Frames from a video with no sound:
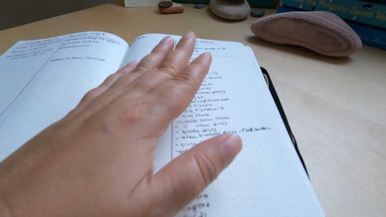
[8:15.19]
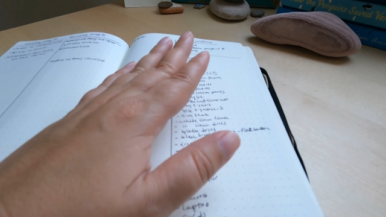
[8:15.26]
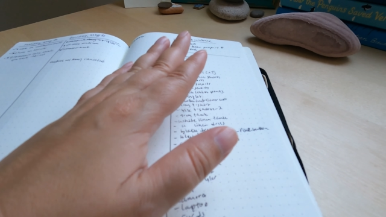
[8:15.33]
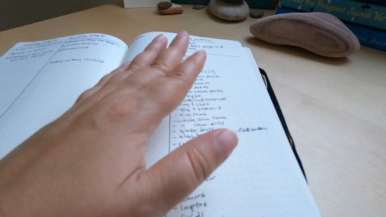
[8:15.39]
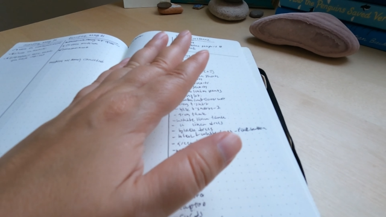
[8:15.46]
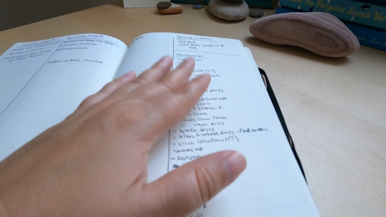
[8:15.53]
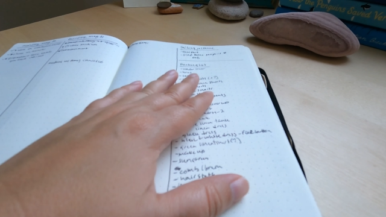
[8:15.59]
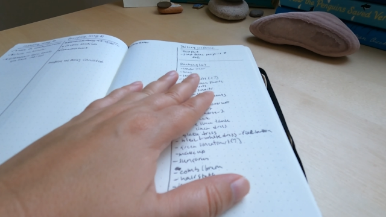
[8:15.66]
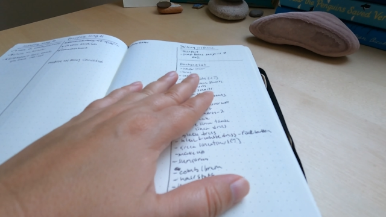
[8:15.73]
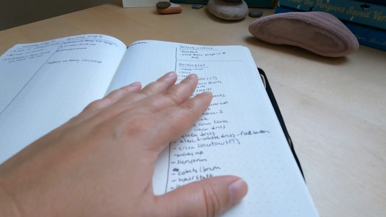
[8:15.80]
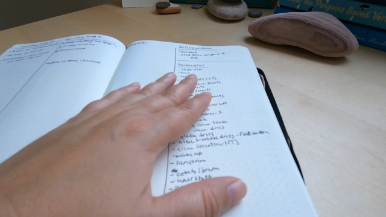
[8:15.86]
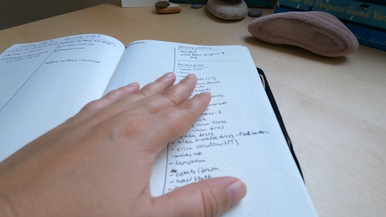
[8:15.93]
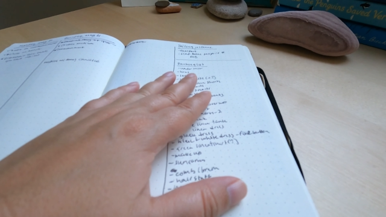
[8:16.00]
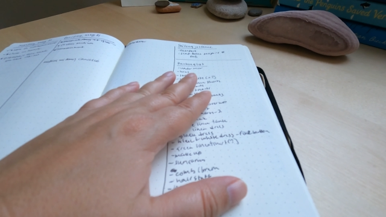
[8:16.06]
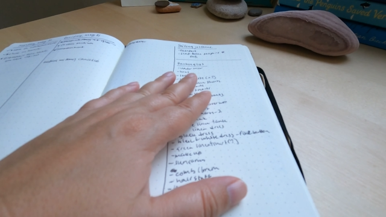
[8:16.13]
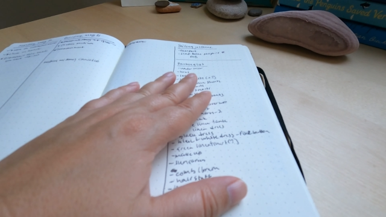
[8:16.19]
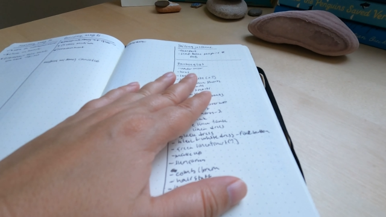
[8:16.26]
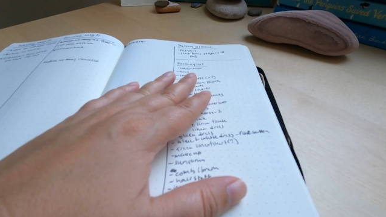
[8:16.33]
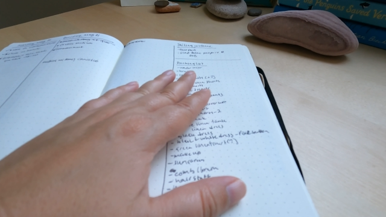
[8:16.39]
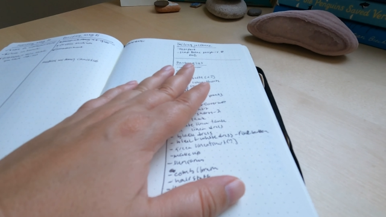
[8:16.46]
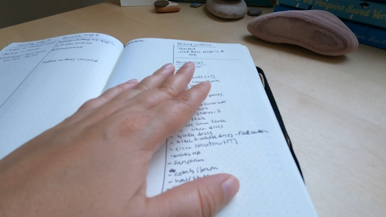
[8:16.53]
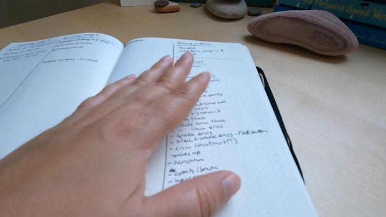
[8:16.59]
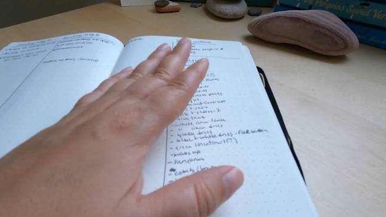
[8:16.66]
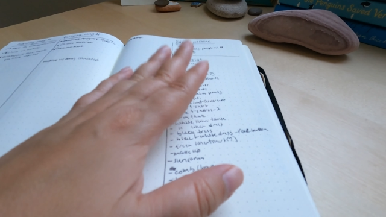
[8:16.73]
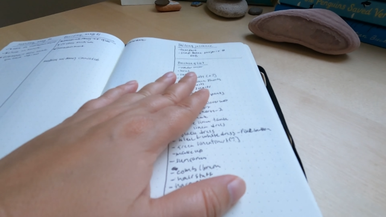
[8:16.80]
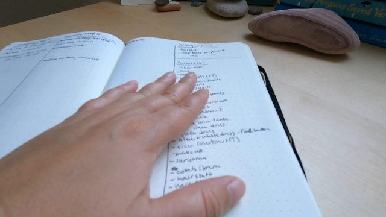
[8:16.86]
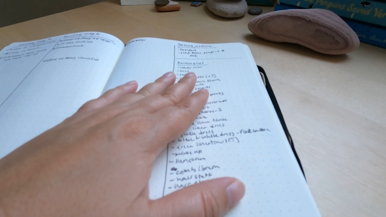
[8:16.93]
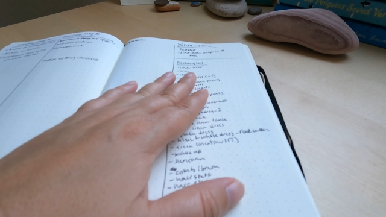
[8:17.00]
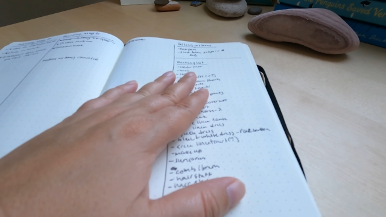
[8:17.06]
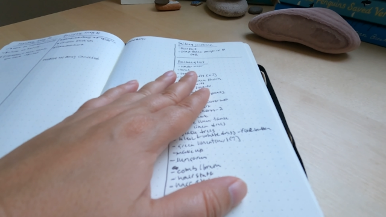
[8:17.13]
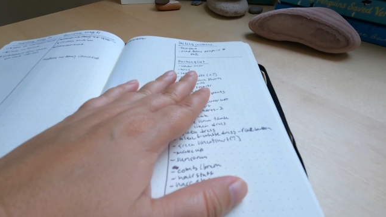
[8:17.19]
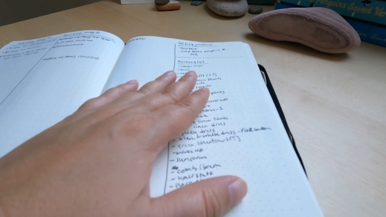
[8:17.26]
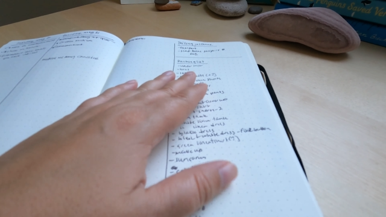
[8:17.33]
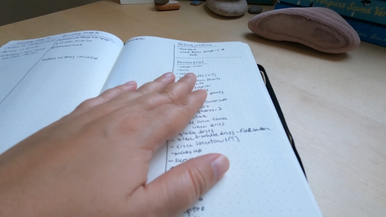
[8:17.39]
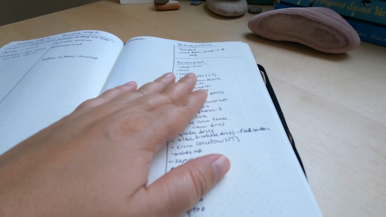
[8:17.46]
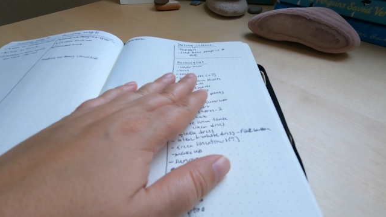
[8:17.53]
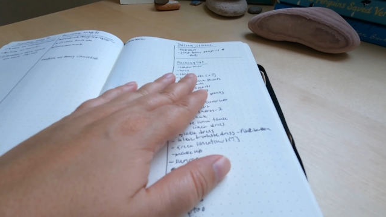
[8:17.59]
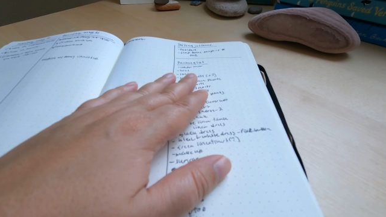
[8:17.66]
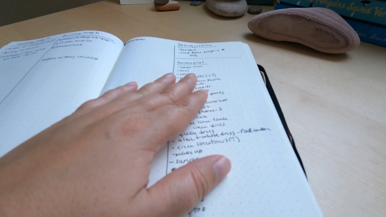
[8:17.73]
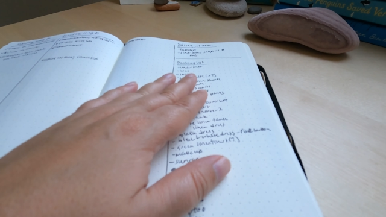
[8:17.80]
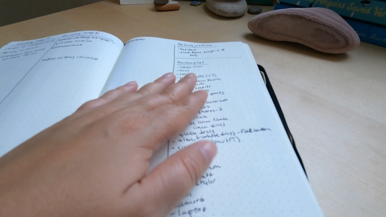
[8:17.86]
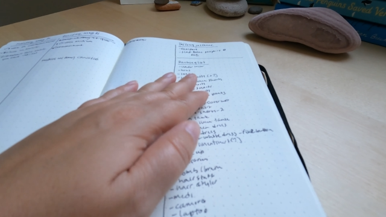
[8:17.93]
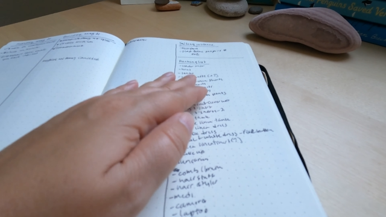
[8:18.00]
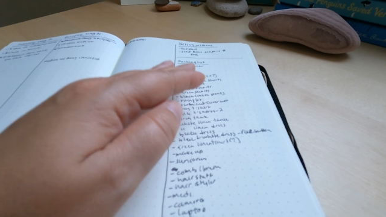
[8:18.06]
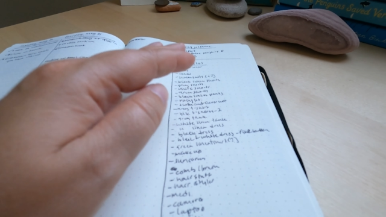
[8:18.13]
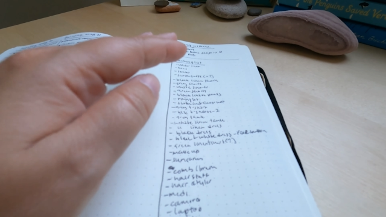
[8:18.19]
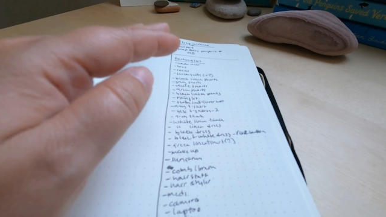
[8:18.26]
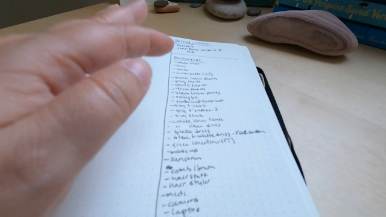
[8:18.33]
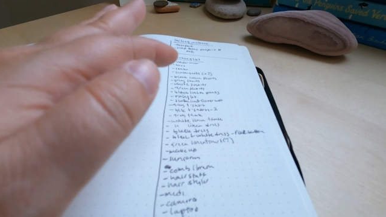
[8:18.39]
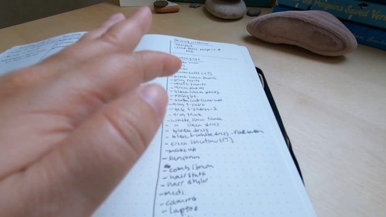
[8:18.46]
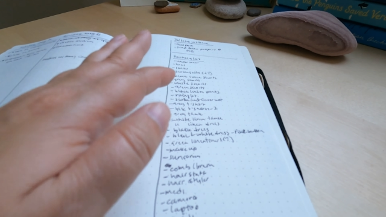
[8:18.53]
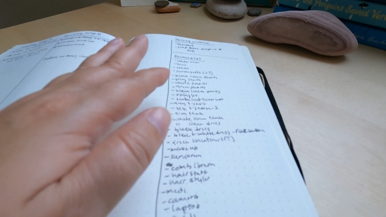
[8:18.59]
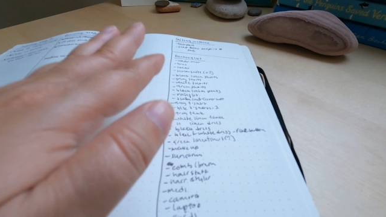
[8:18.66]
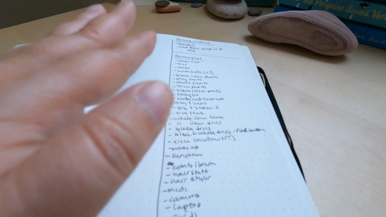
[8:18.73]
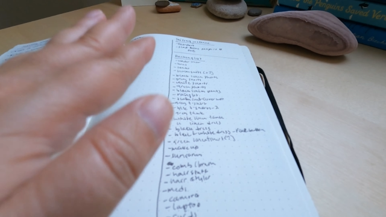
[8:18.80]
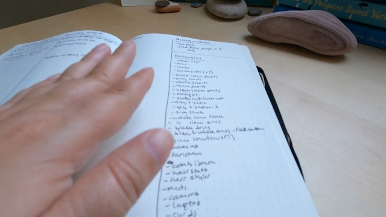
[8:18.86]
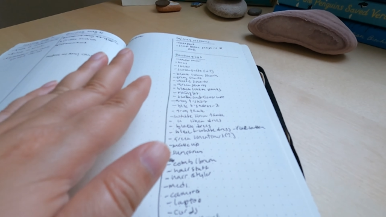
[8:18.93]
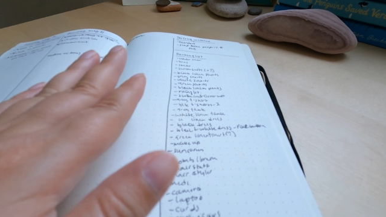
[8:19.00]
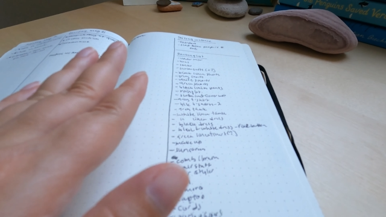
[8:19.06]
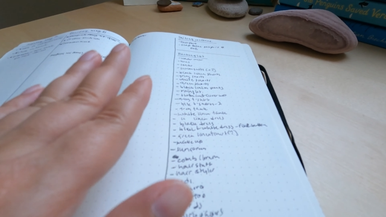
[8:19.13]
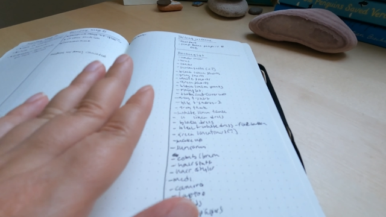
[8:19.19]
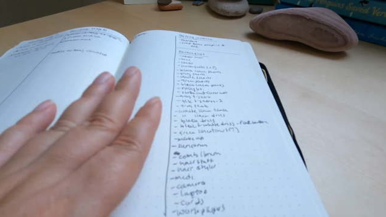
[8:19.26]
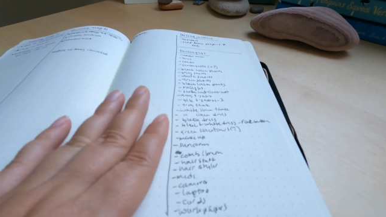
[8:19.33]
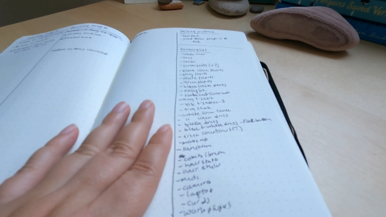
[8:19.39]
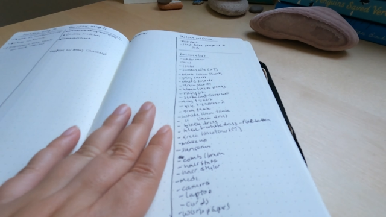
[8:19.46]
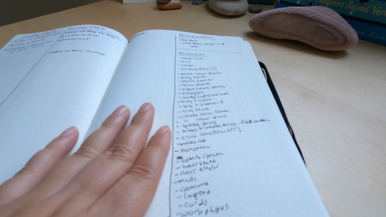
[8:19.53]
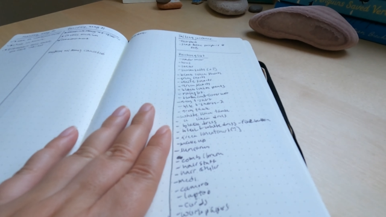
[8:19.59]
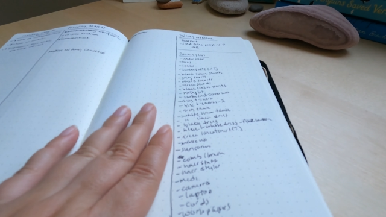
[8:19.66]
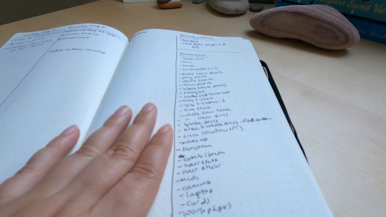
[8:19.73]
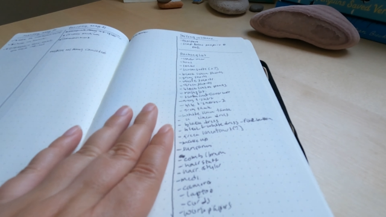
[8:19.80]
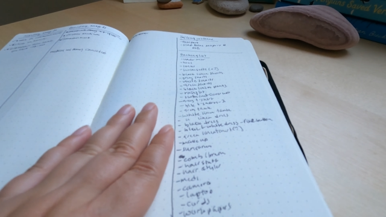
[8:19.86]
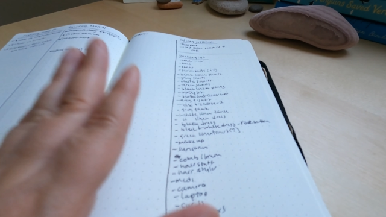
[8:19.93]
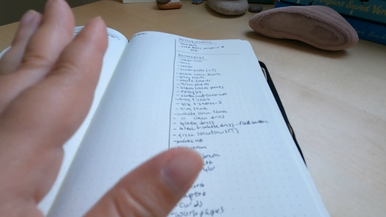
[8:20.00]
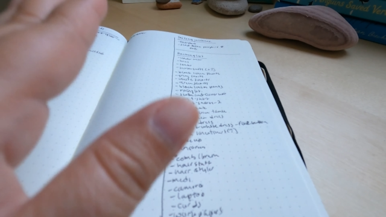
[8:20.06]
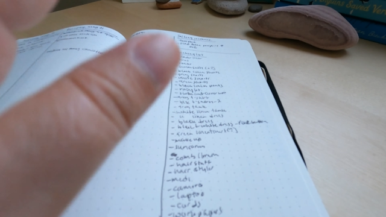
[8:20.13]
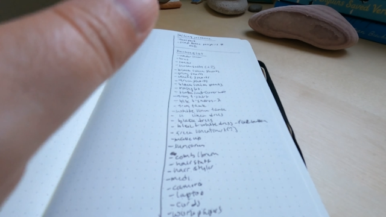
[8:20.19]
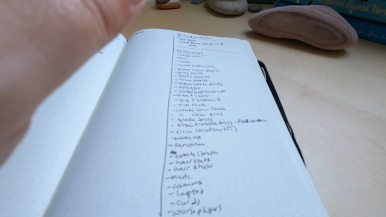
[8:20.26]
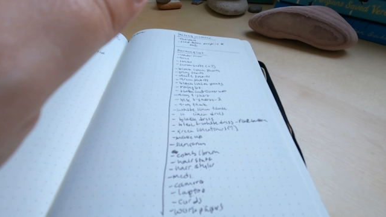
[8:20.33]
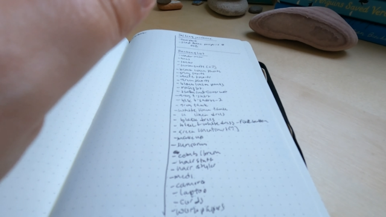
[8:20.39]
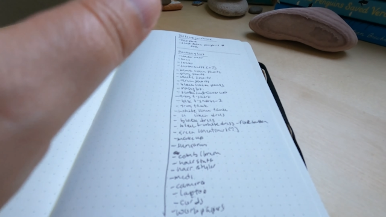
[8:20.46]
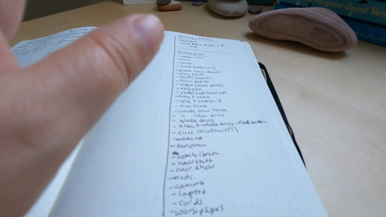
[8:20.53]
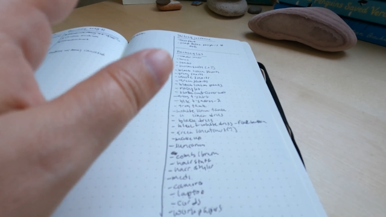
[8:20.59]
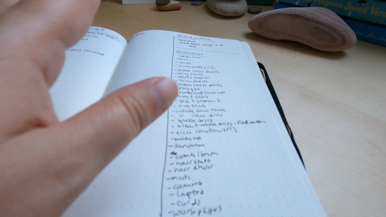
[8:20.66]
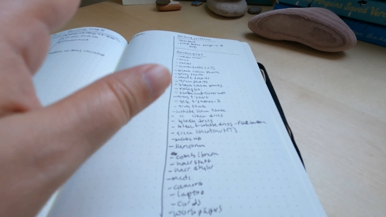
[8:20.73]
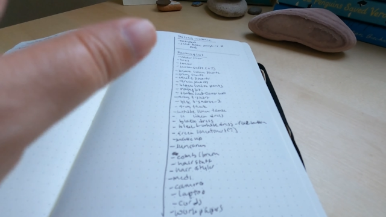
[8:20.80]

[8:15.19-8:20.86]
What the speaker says: [unreadable: no face in view]